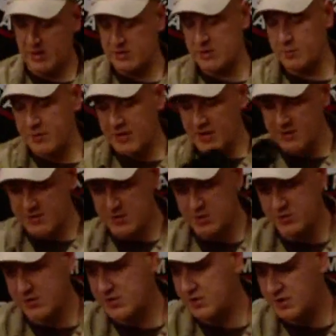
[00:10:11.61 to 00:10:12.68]
Now something else
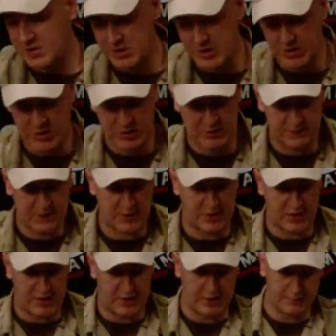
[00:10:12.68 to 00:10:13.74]
interesting that G&G have
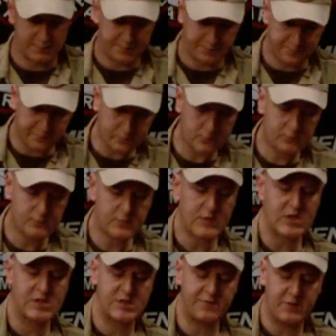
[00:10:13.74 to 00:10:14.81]
done here
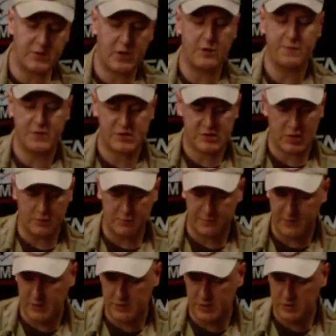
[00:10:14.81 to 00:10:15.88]
is if you go for the scoped
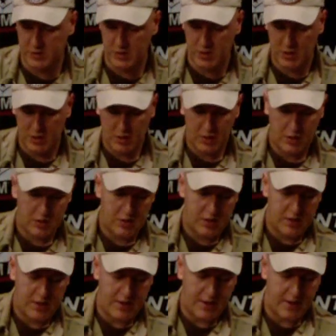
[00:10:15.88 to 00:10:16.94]
version,
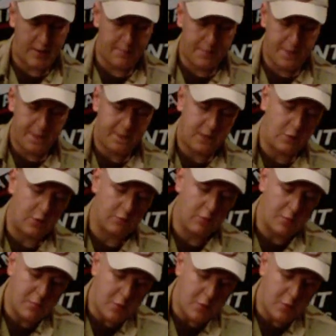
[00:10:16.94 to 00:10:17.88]
you can